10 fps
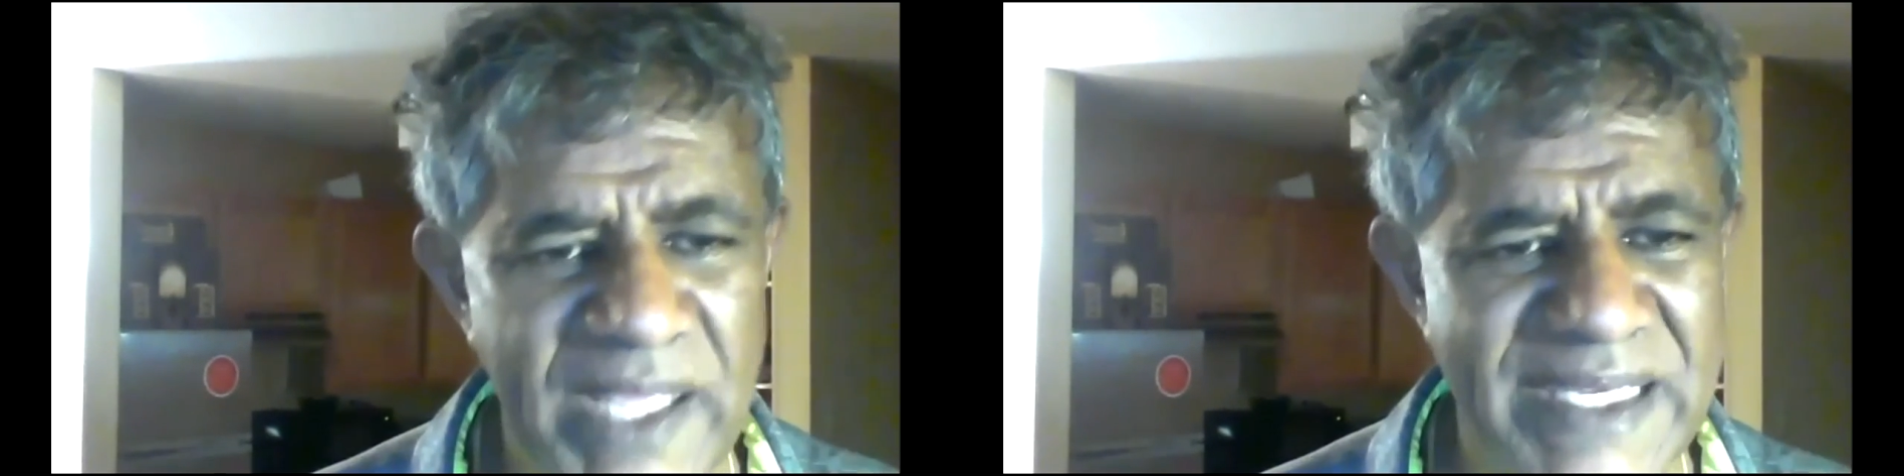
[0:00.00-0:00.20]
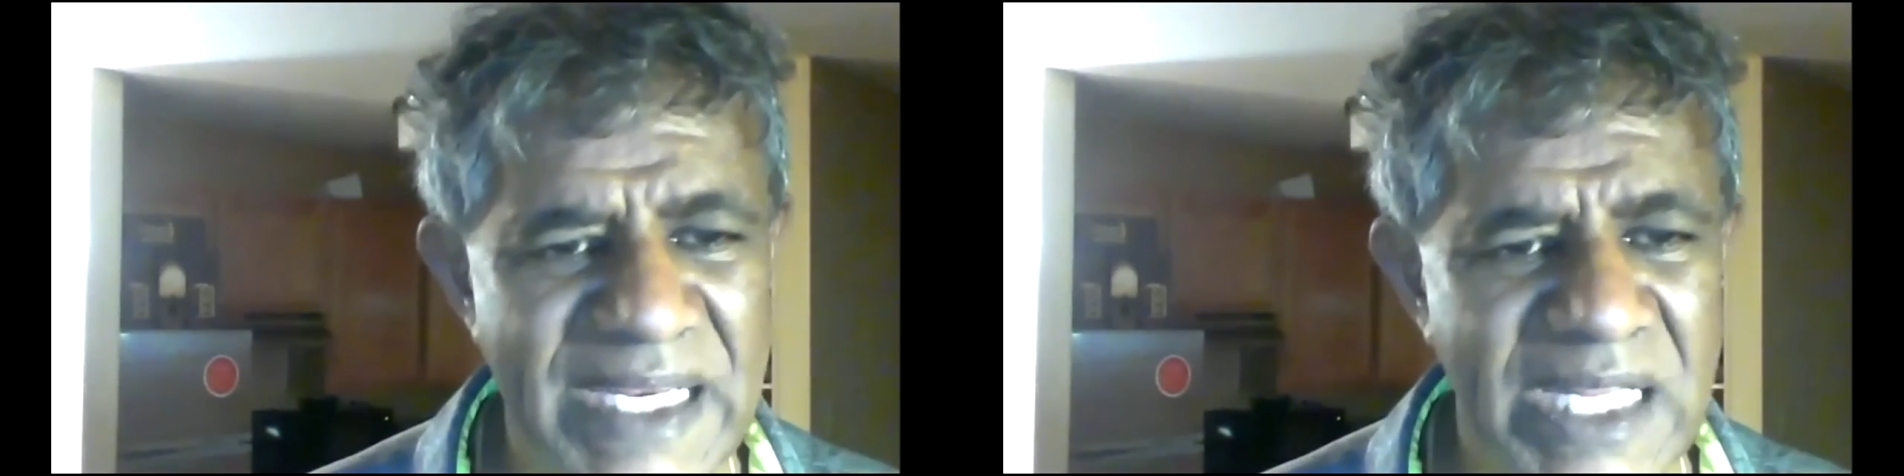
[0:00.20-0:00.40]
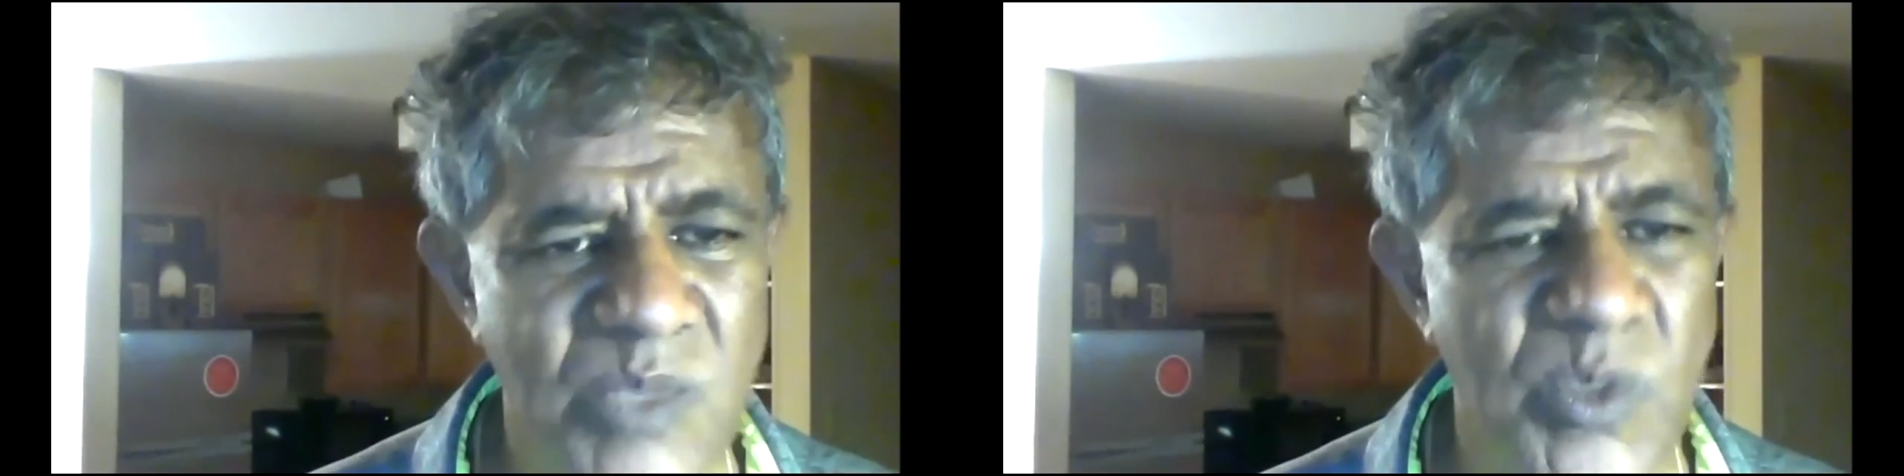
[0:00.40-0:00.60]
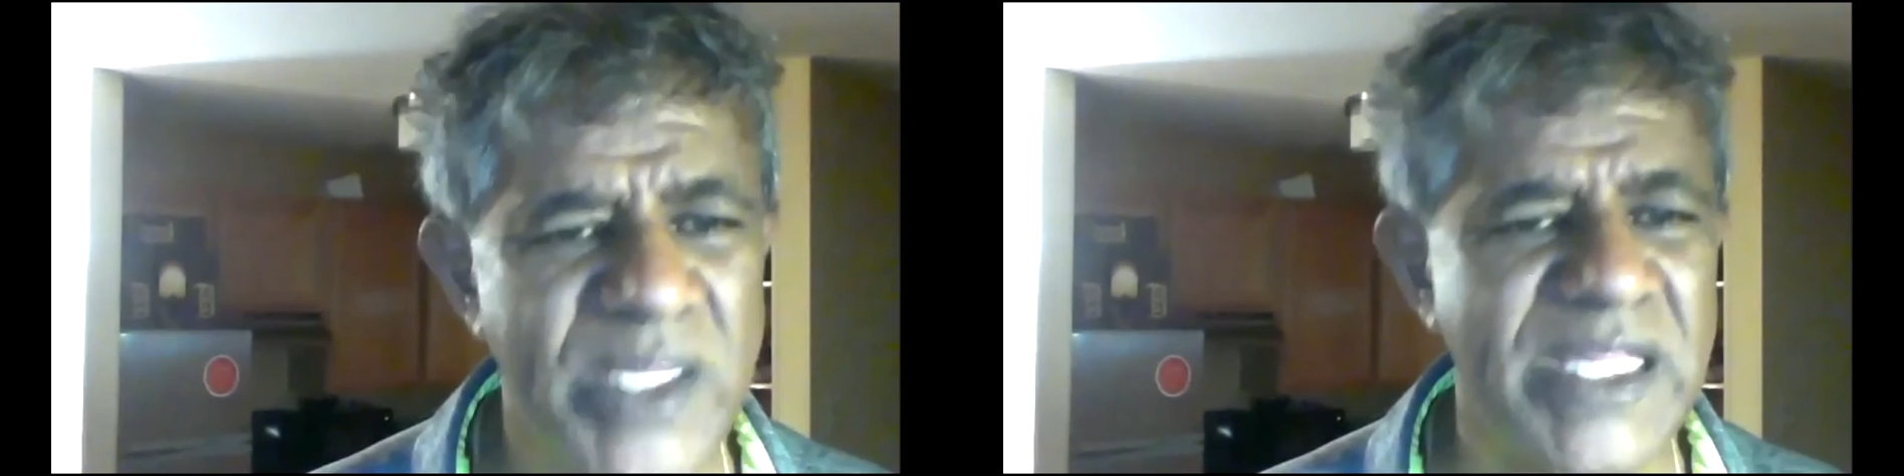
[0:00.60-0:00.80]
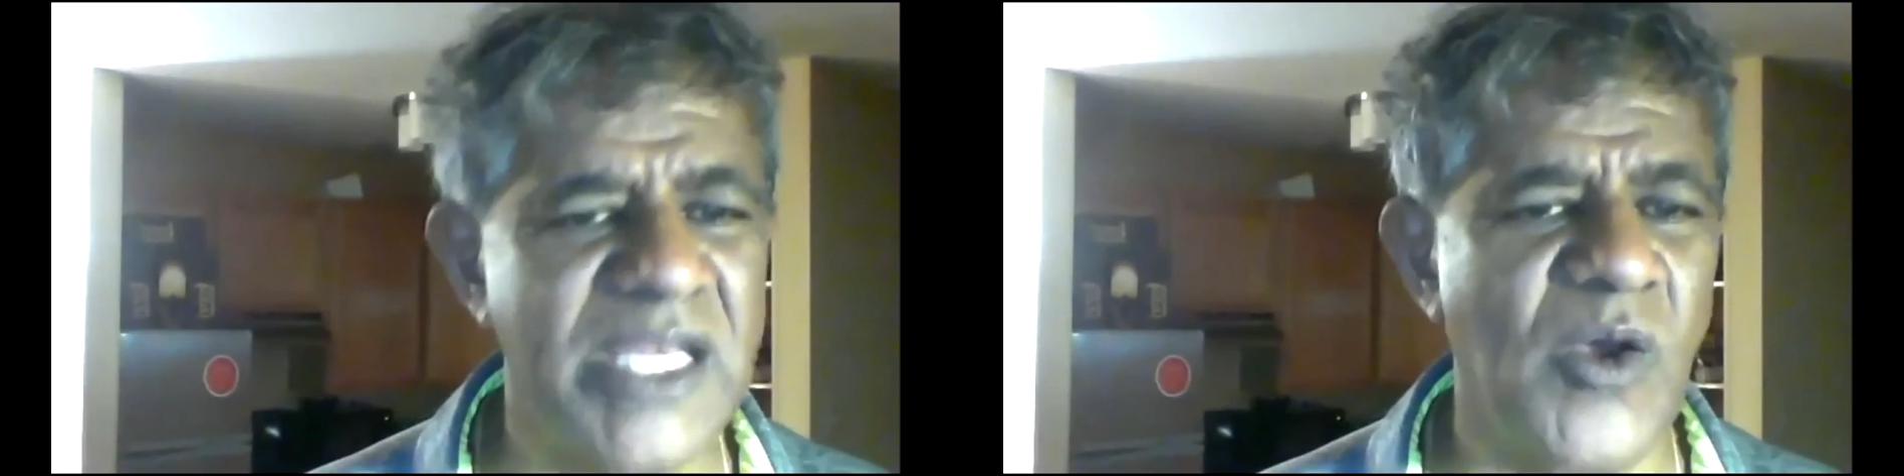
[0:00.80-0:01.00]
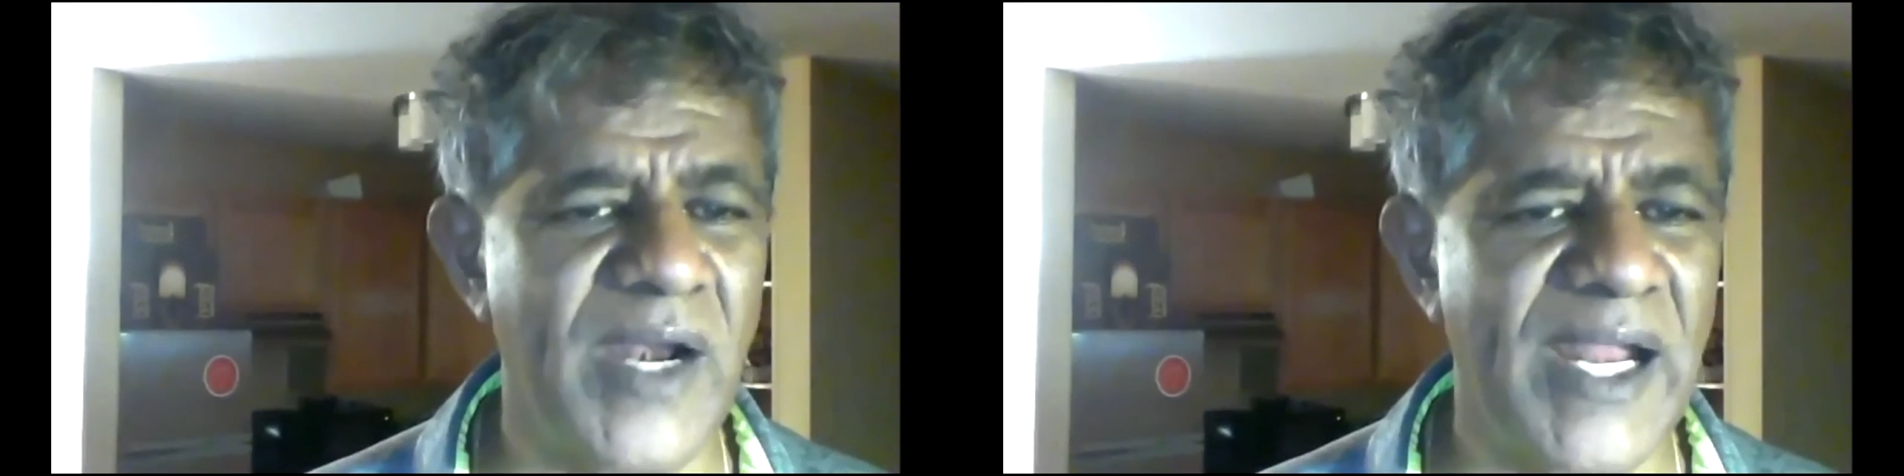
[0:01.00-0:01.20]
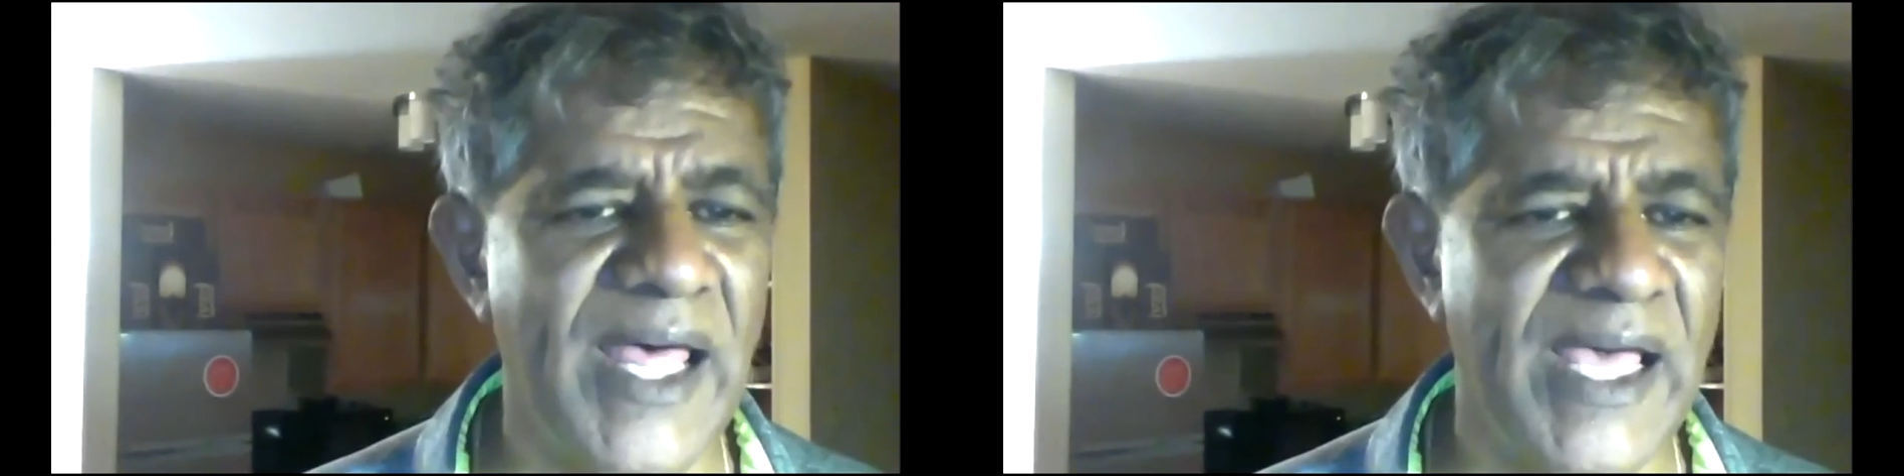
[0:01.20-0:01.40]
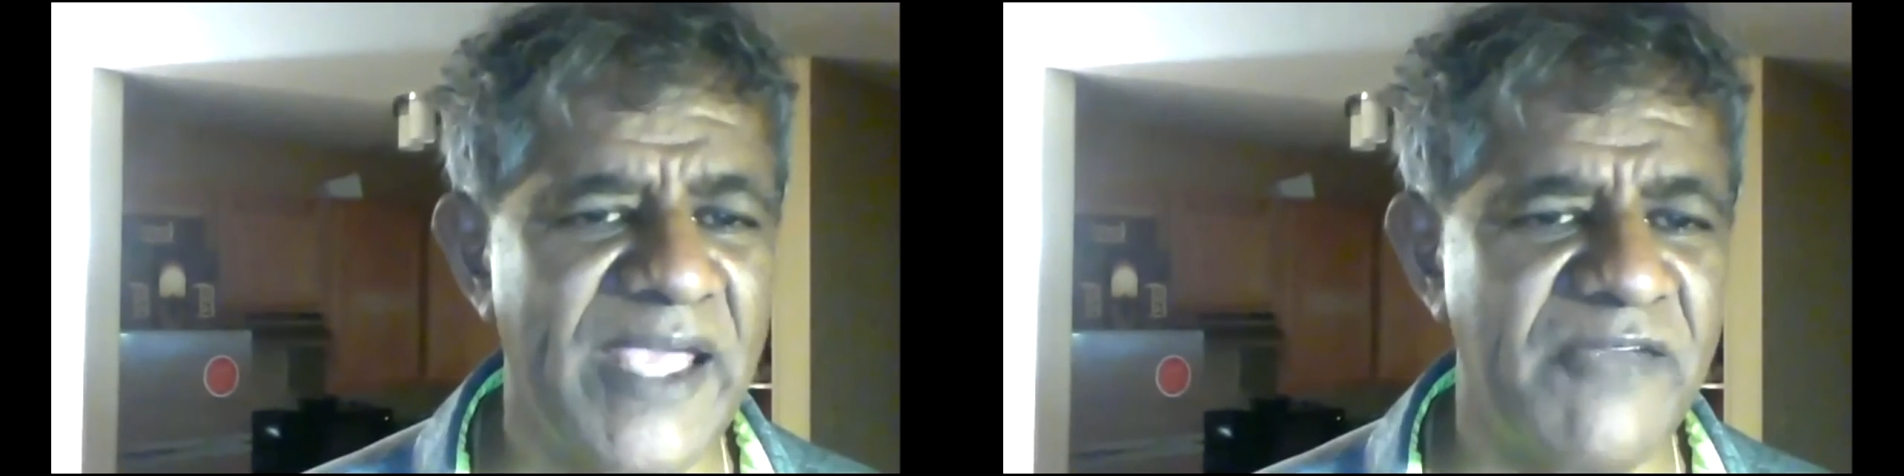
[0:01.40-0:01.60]
dealing with in your
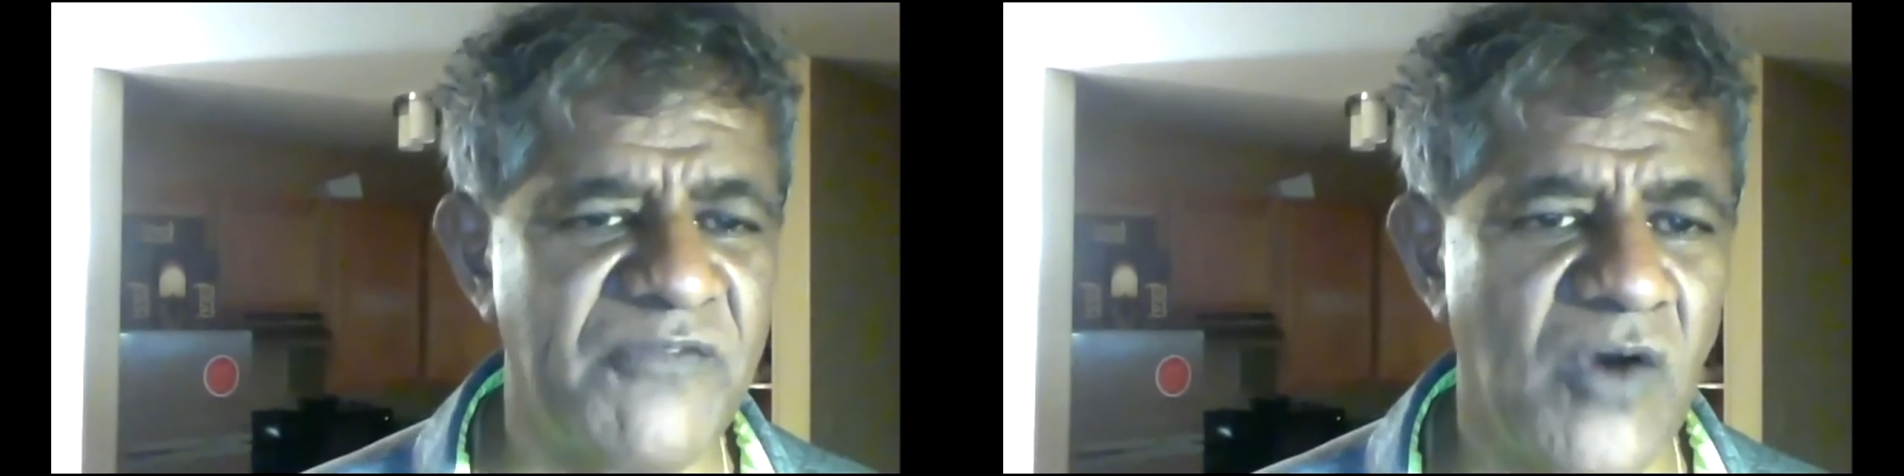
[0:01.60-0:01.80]
life?